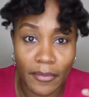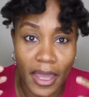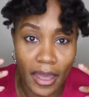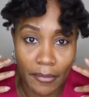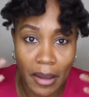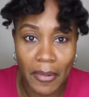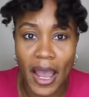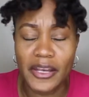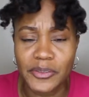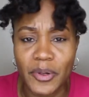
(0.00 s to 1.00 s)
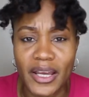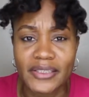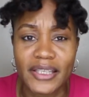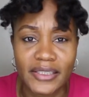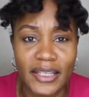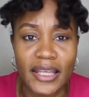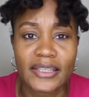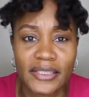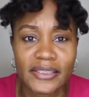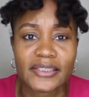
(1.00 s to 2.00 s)
and my mind is processing that
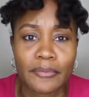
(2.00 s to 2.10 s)
this is